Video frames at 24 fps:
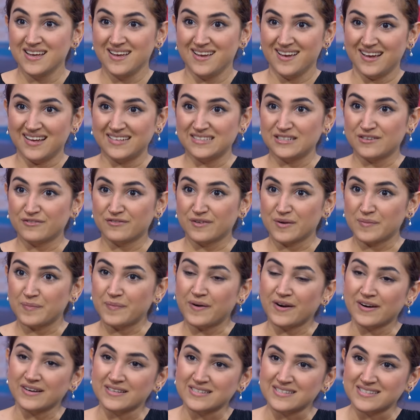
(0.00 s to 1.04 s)
in different
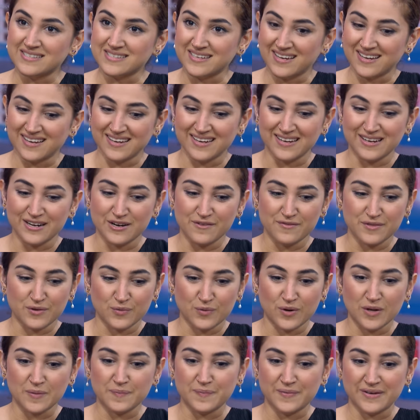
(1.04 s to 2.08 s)
parts of the
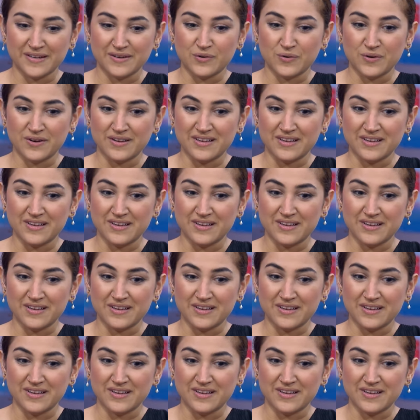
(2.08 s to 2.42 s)
world, but